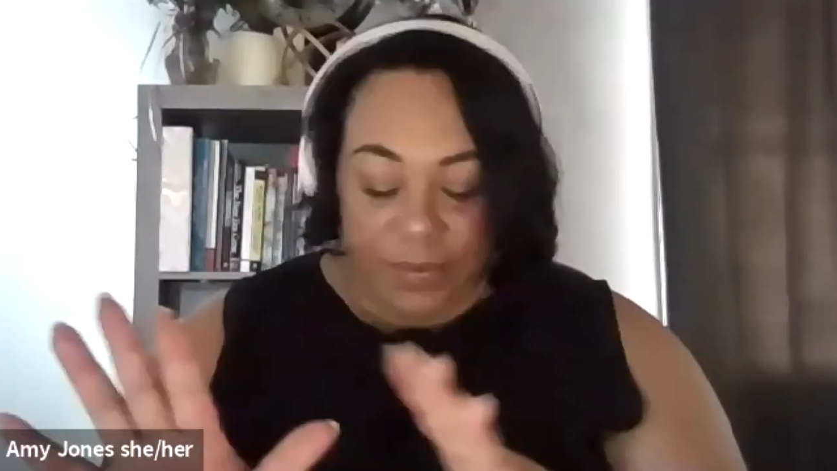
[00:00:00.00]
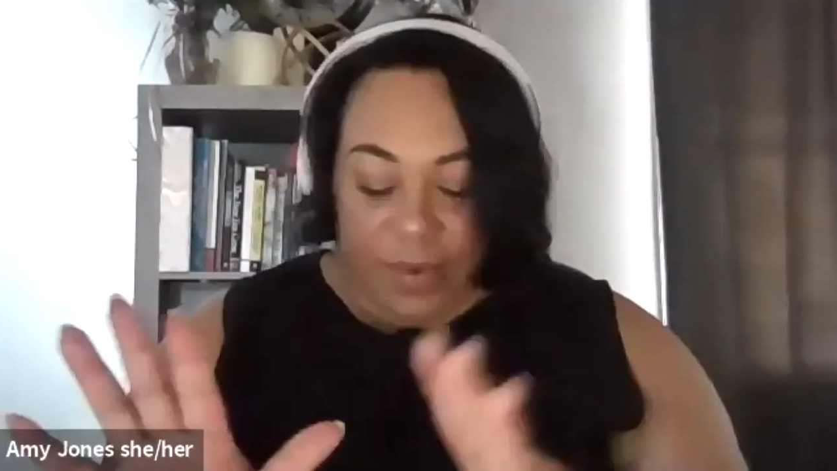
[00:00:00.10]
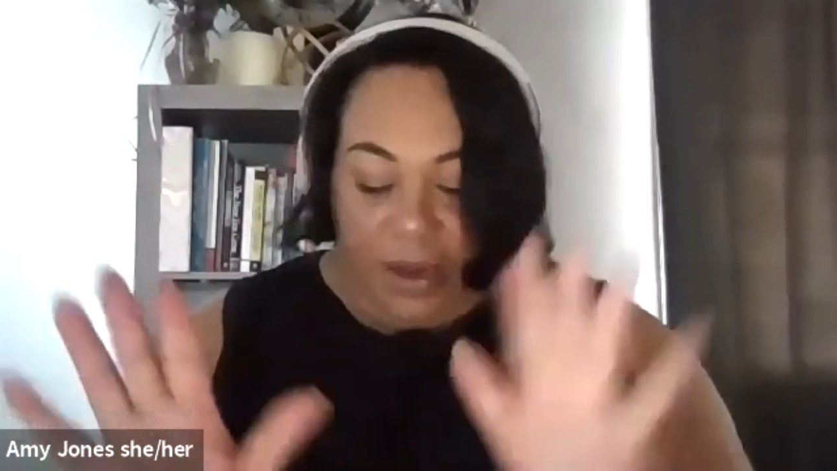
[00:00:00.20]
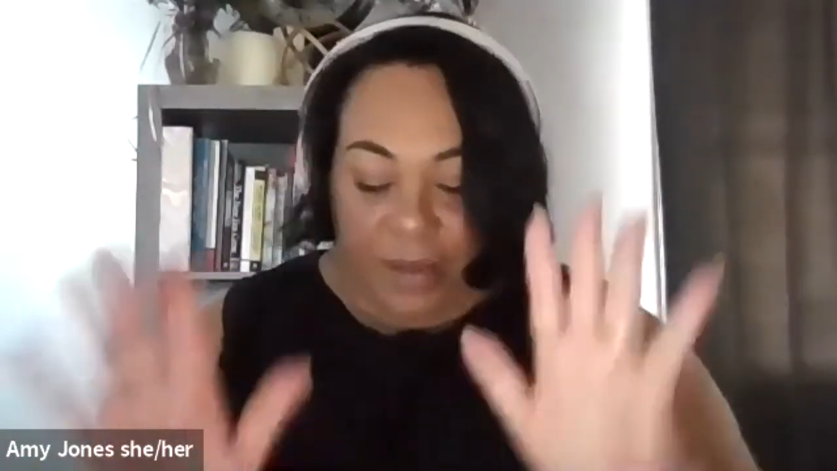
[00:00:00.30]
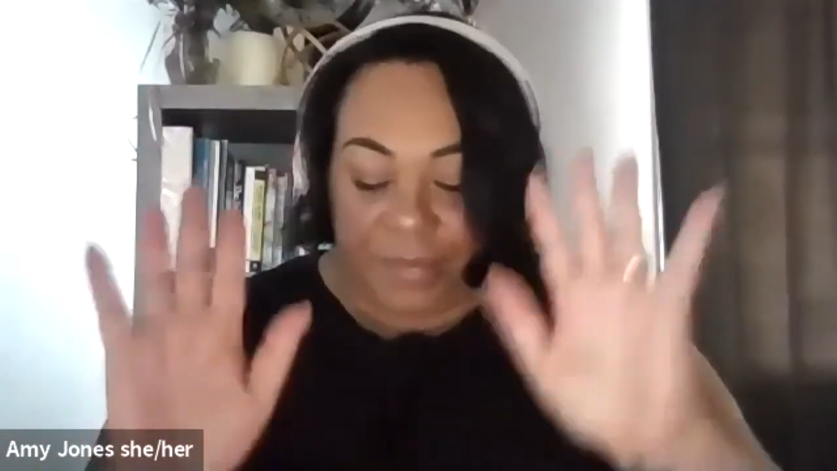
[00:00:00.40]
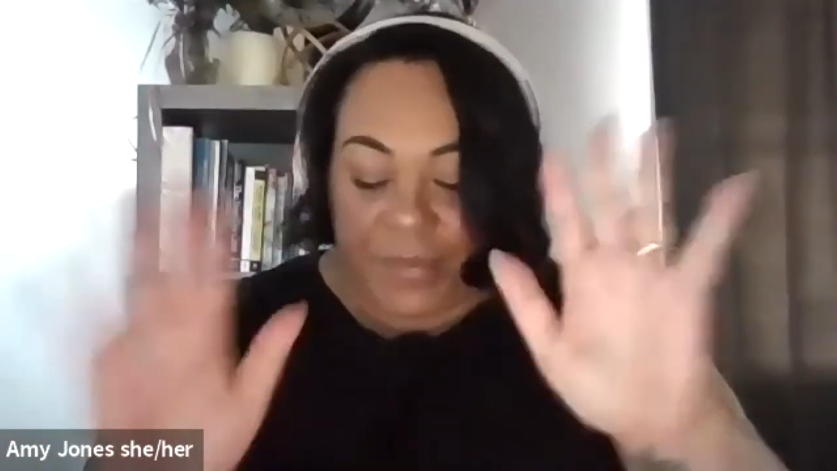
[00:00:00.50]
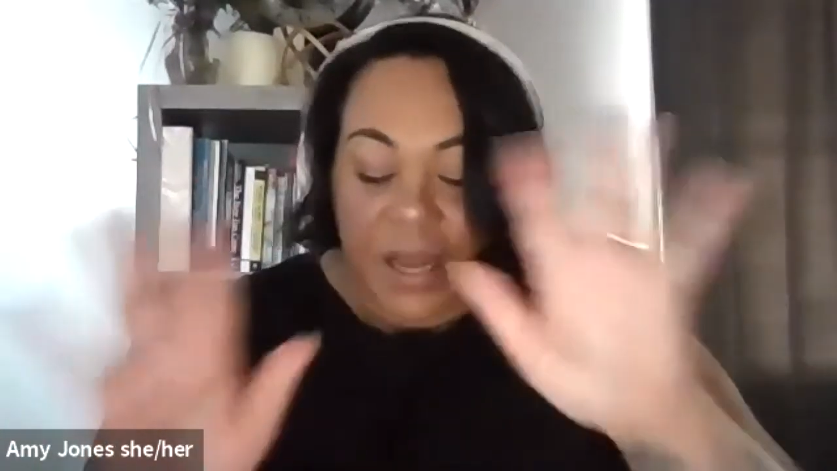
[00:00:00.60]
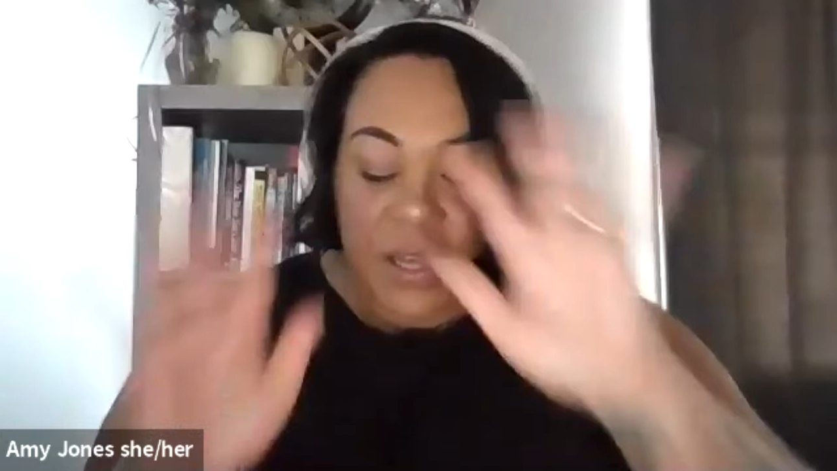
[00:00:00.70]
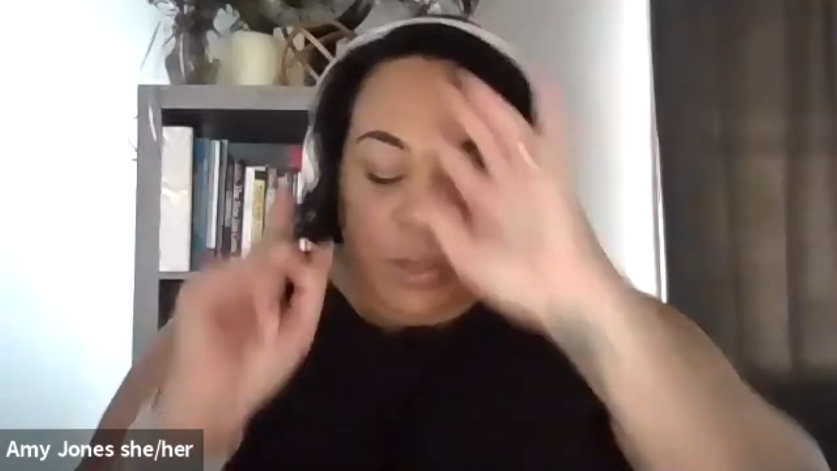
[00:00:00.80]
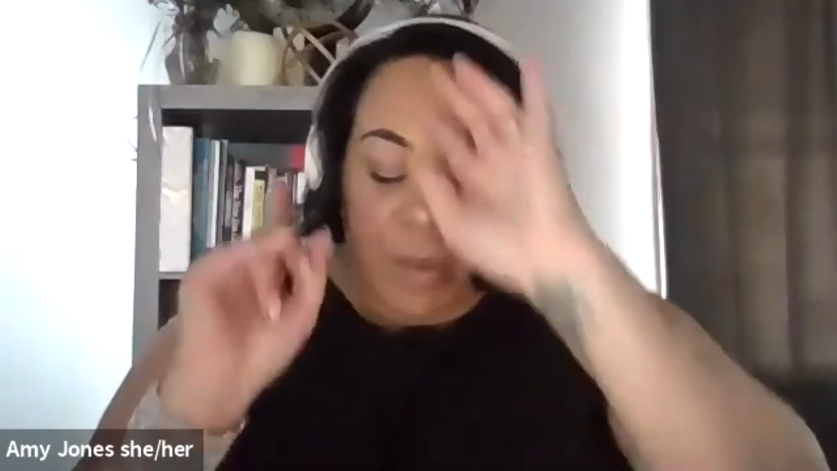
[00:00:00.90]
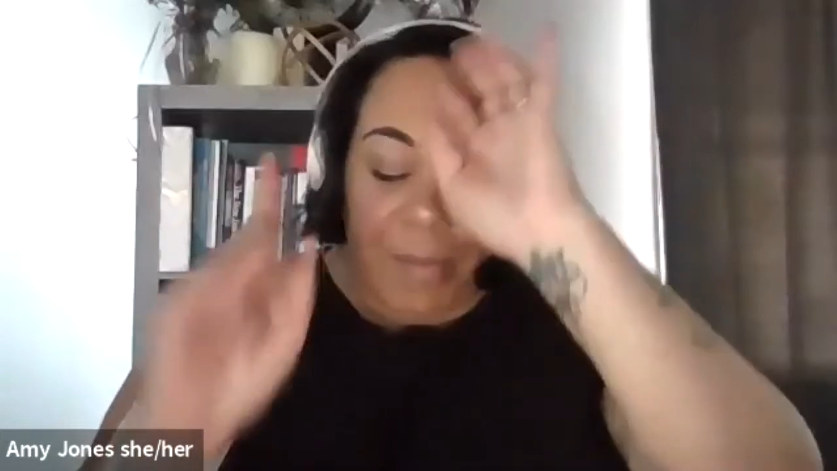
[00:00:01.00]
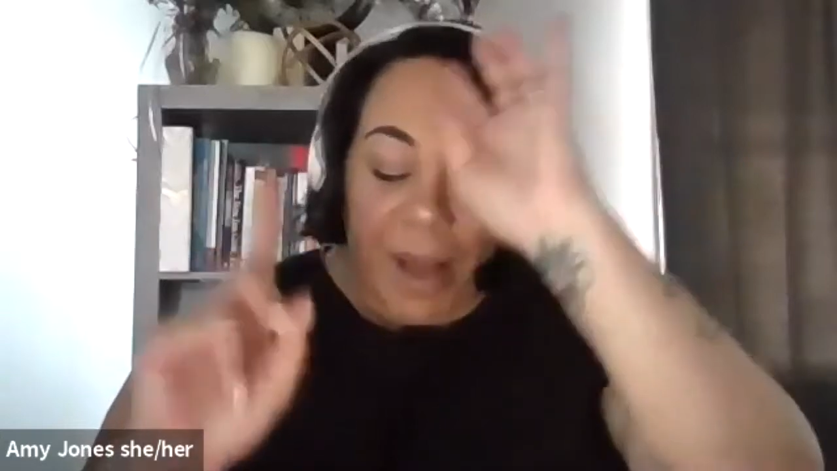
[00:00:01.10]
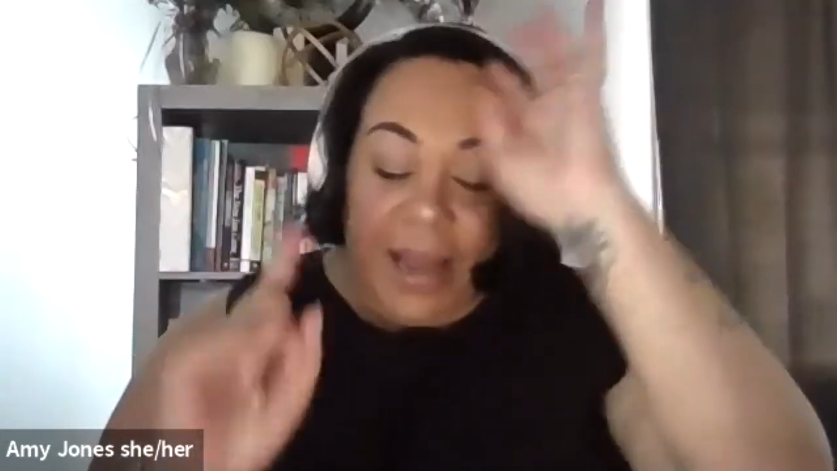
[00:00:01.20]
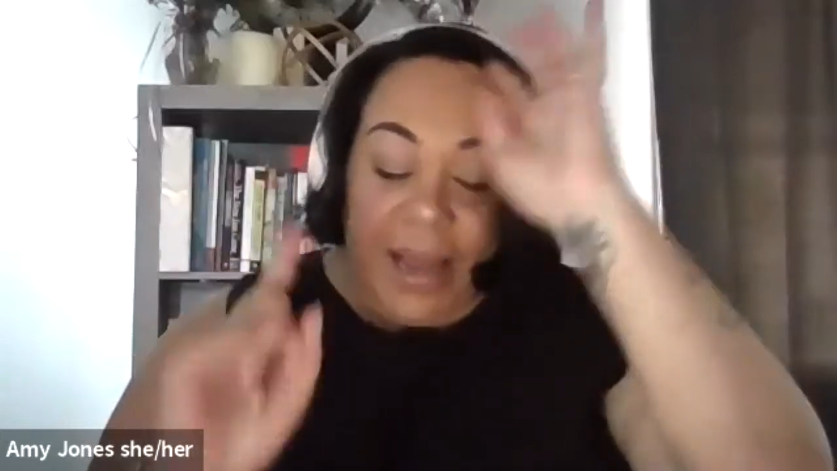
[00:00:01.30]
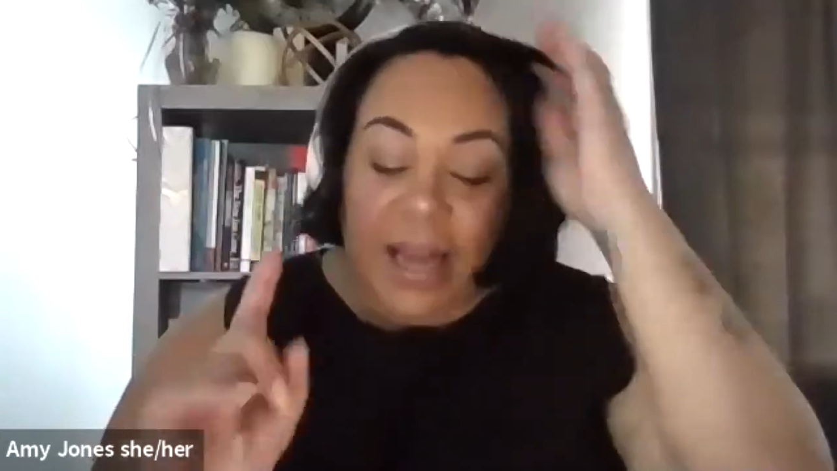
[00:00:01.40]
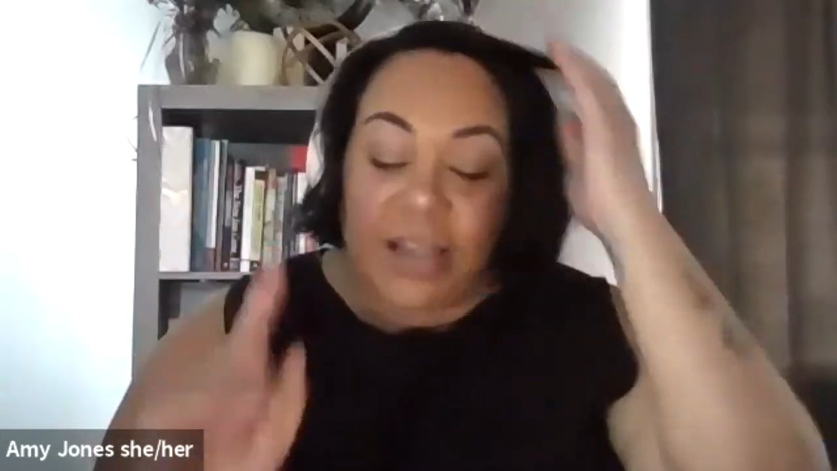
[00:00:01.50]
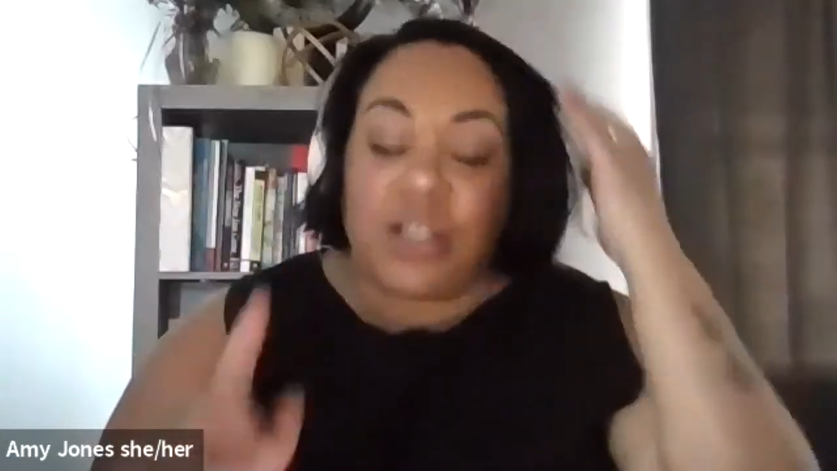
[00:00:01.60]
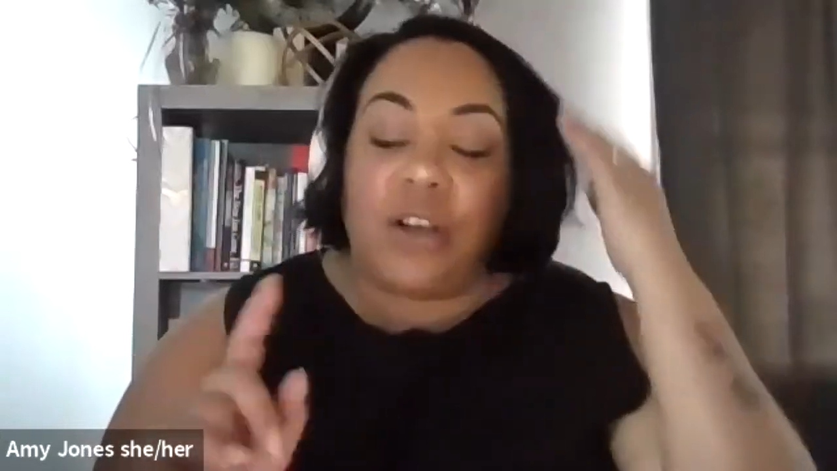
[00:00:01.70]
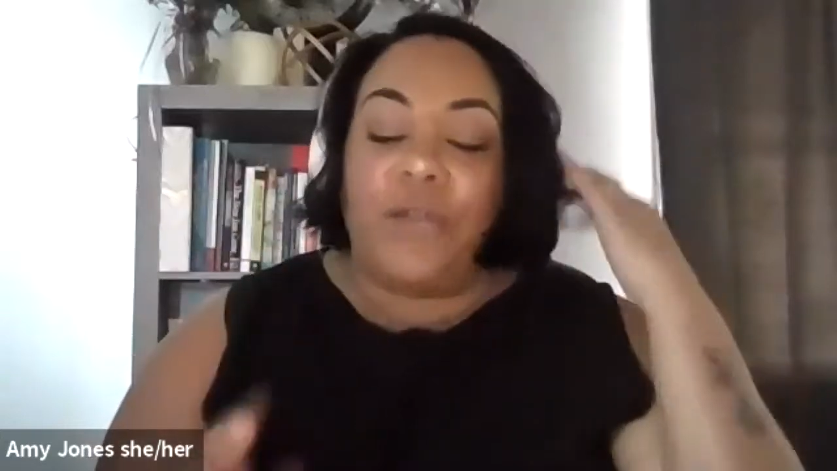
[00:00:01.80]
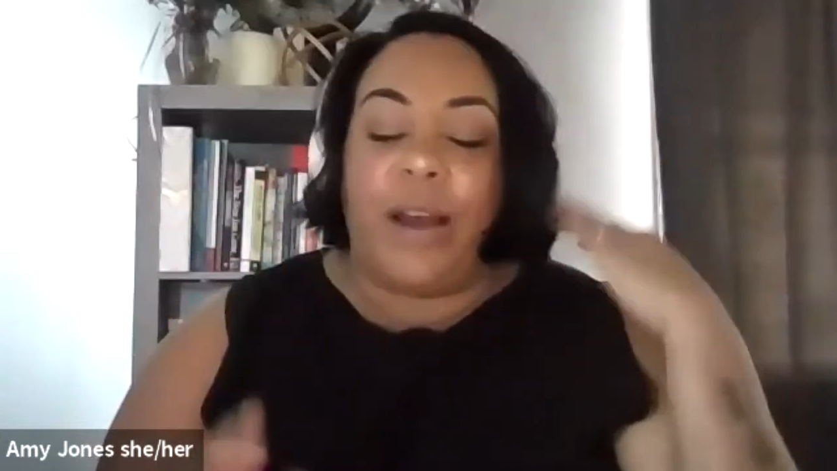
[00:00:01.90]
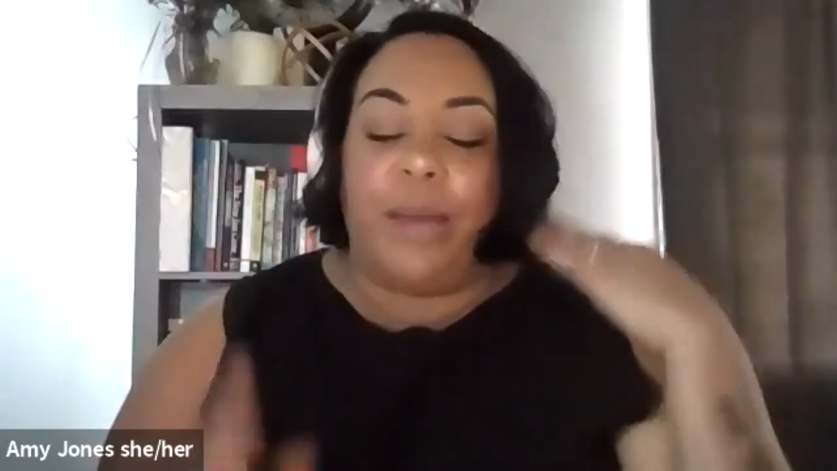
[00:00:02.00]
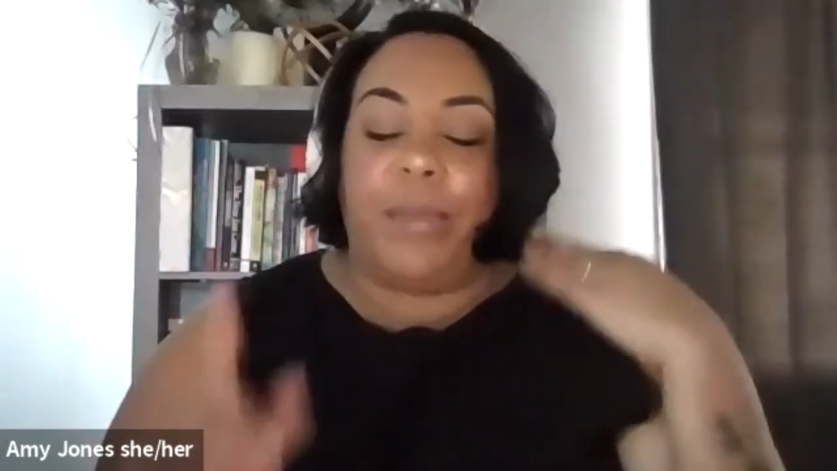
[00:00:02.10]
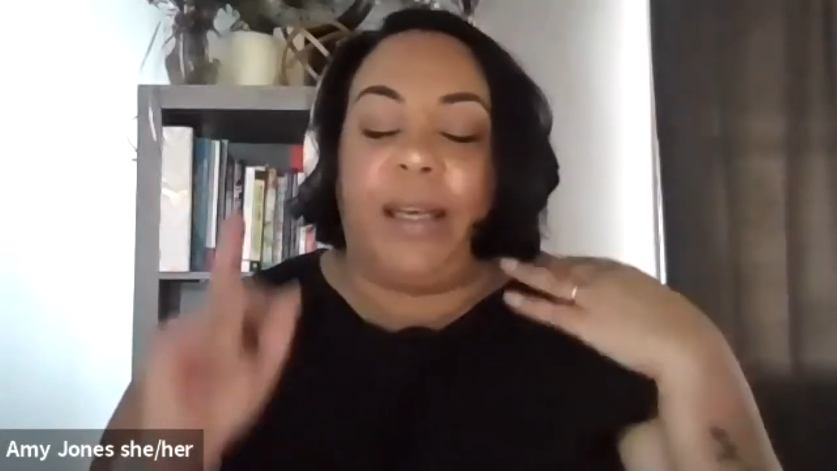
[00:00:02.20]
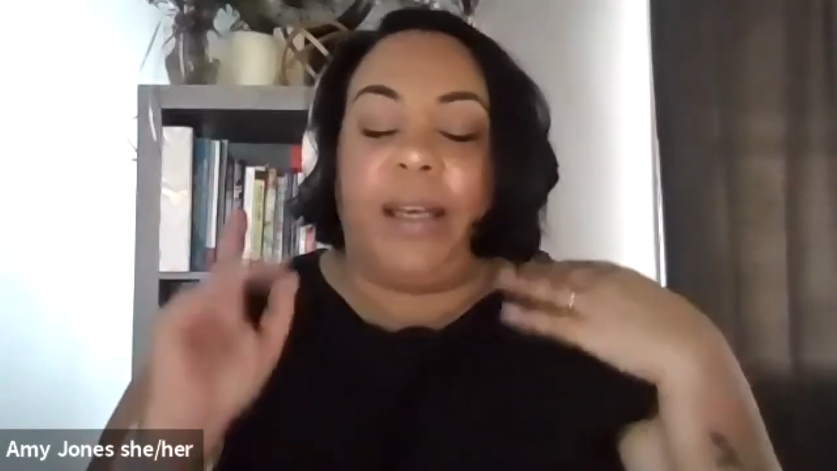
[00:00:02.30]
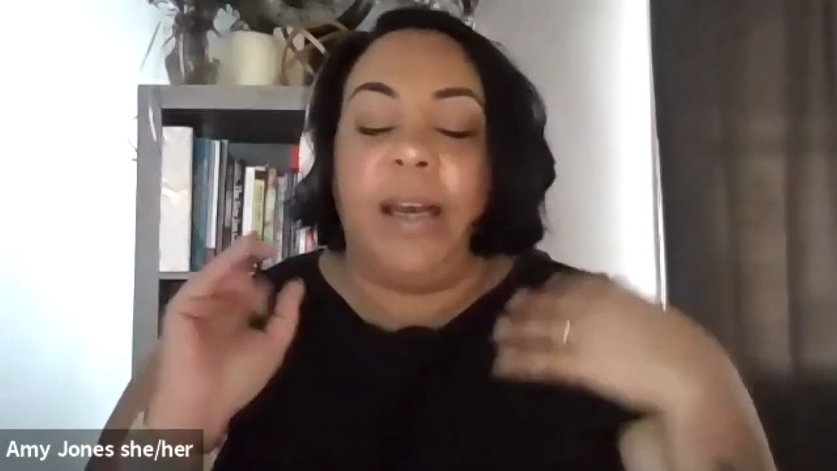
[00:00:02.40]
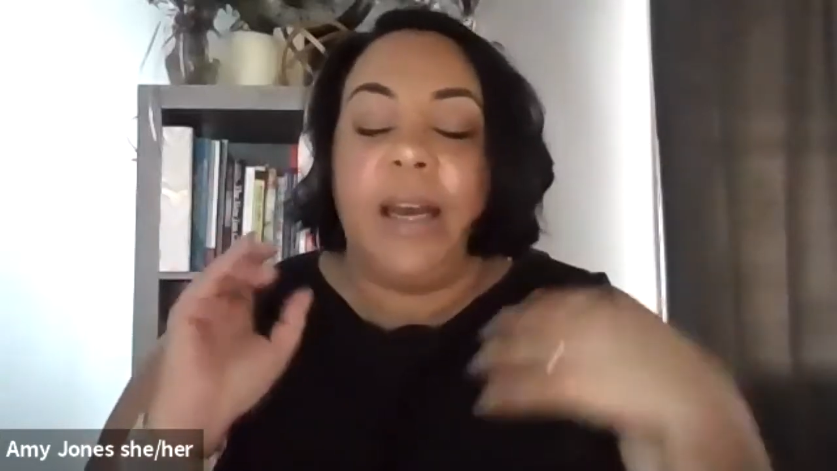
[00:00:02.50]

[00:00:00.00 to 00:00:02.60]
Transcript: So my biological family